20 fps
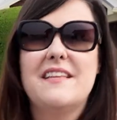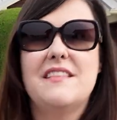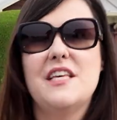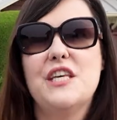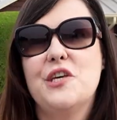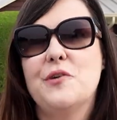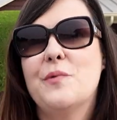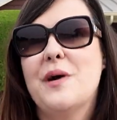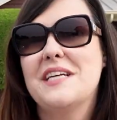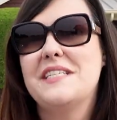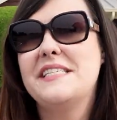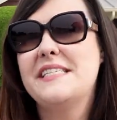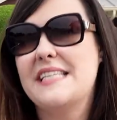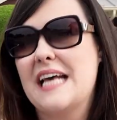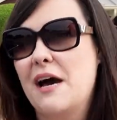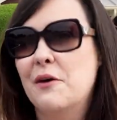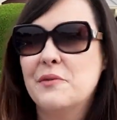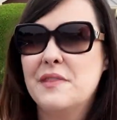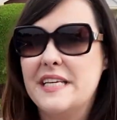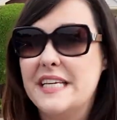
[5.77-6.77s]
in the US
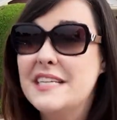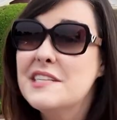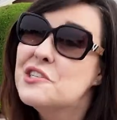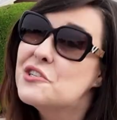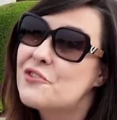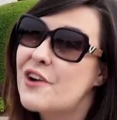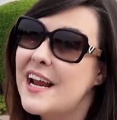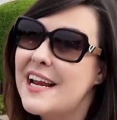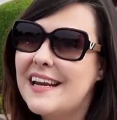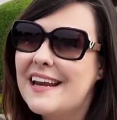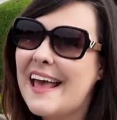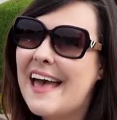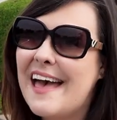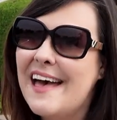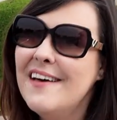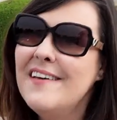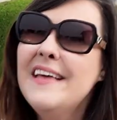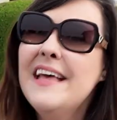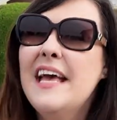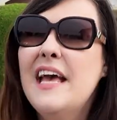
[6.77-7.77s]
Southeast right
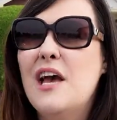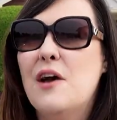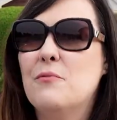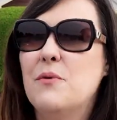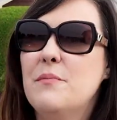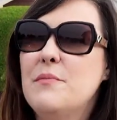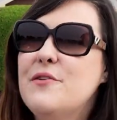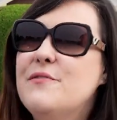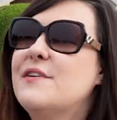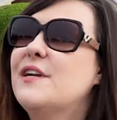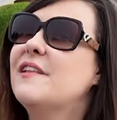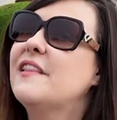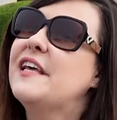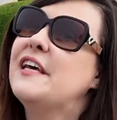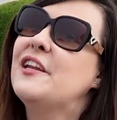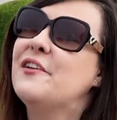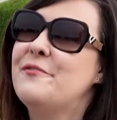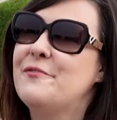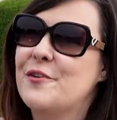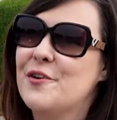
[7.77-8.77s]
now. We're moving a
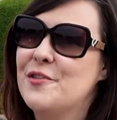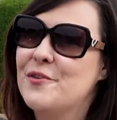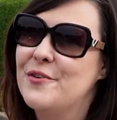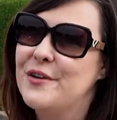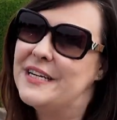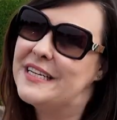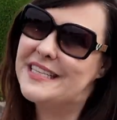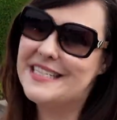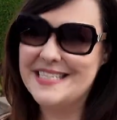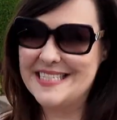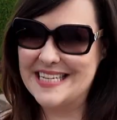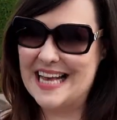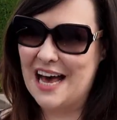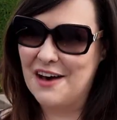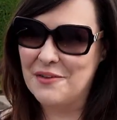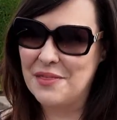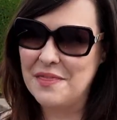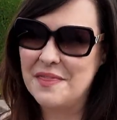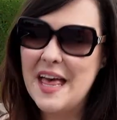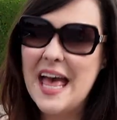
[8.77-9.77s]
little further into the
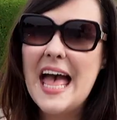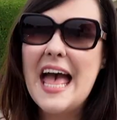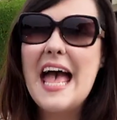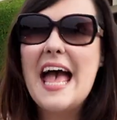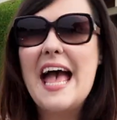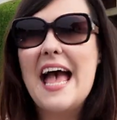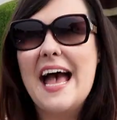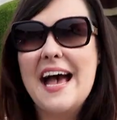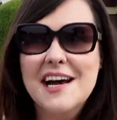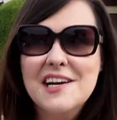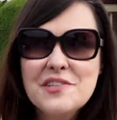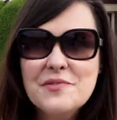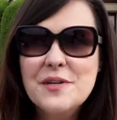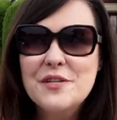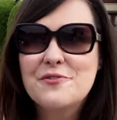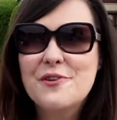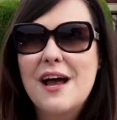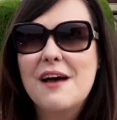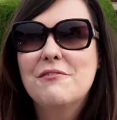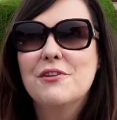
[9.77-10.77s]
South. As we
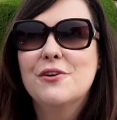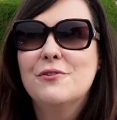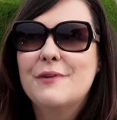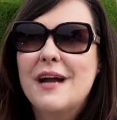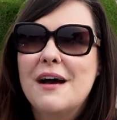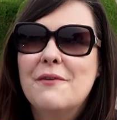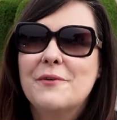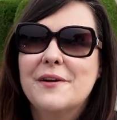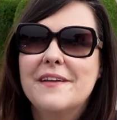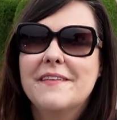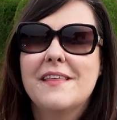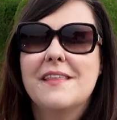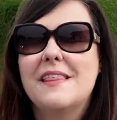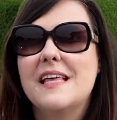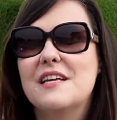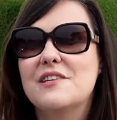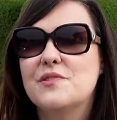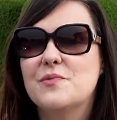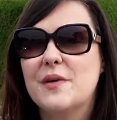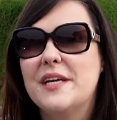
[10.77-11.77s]
travel around, one of the
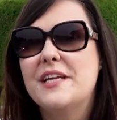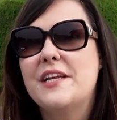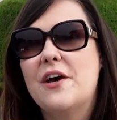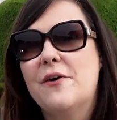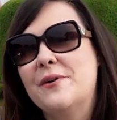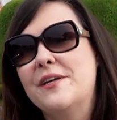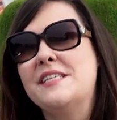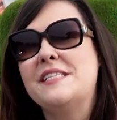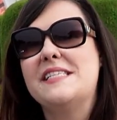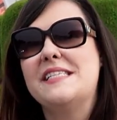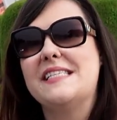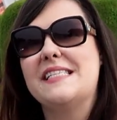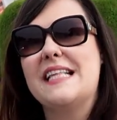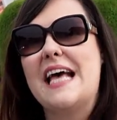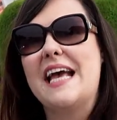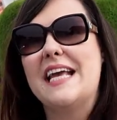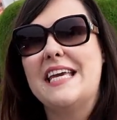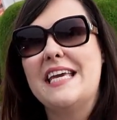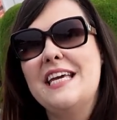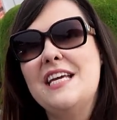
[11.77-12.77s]
things we noticed is
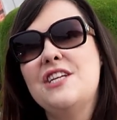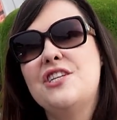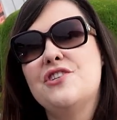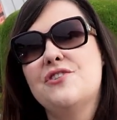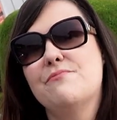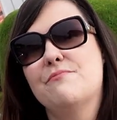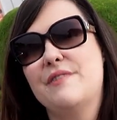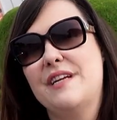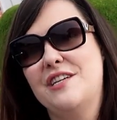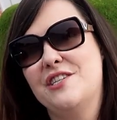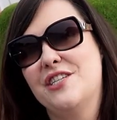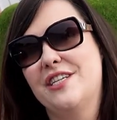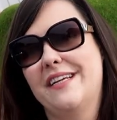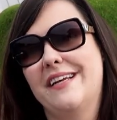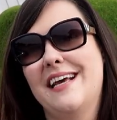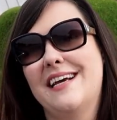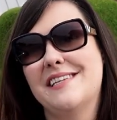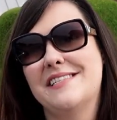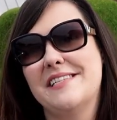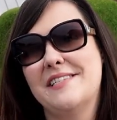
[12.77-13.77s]
that each region
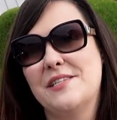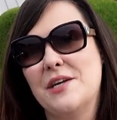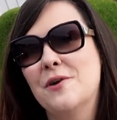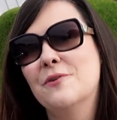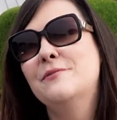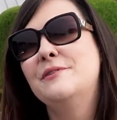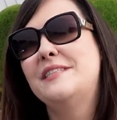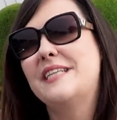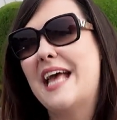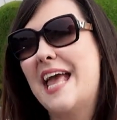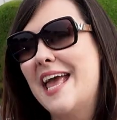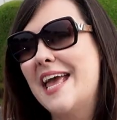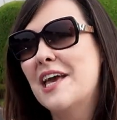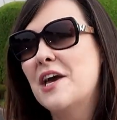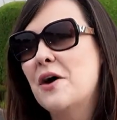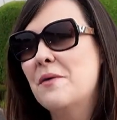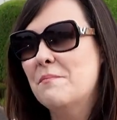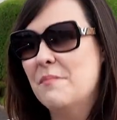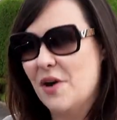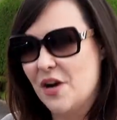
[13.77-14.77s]
has its own take
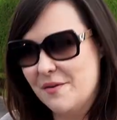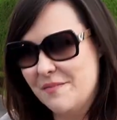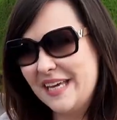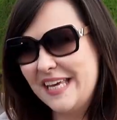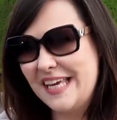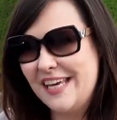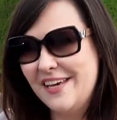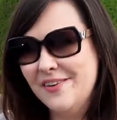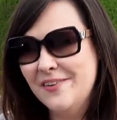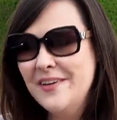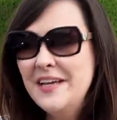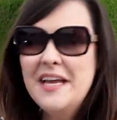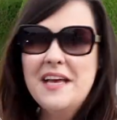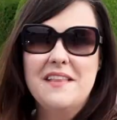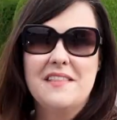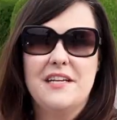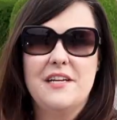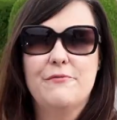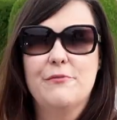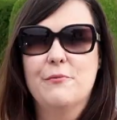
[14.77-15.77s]
on barbecue,
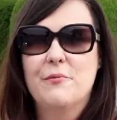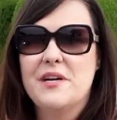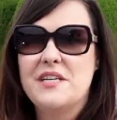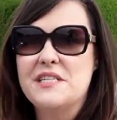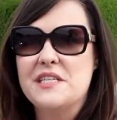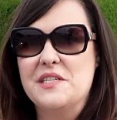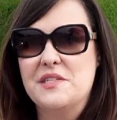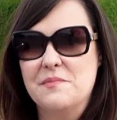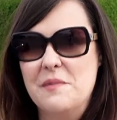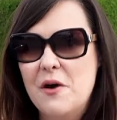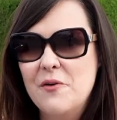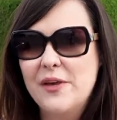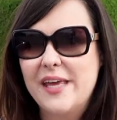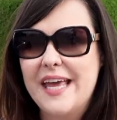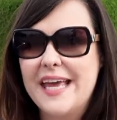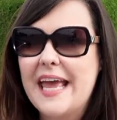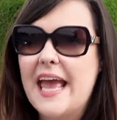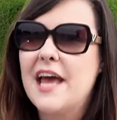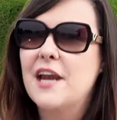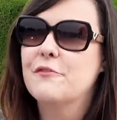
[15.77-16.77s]
the different ways of
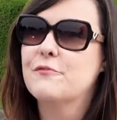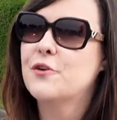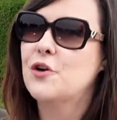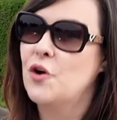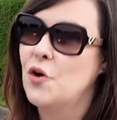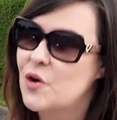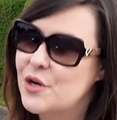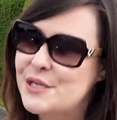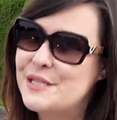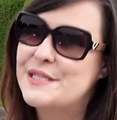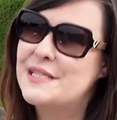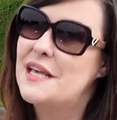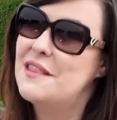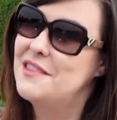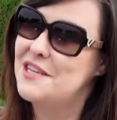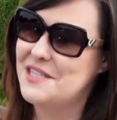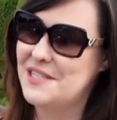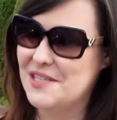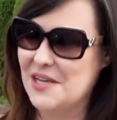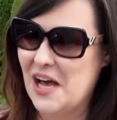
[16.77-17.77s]
smoking, and of course,
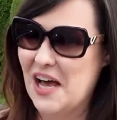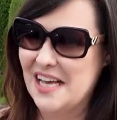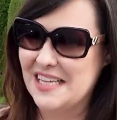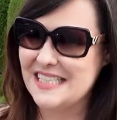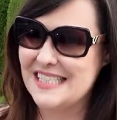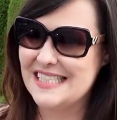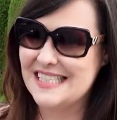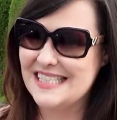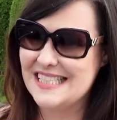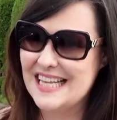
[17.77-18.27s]
the sauce.